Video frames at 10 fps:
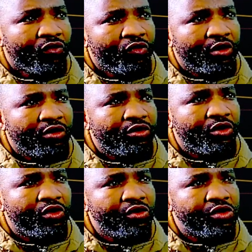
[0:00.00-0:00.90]

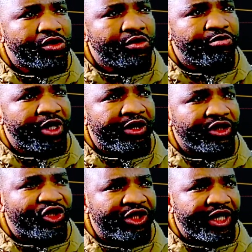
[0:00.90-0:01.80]
those
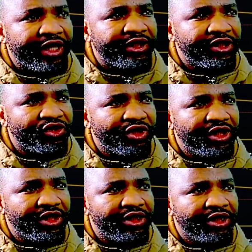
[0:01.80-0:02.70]
bearish
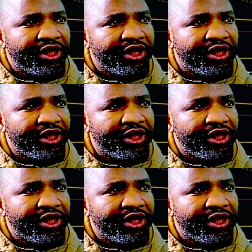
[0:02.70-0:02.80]
candlesticks,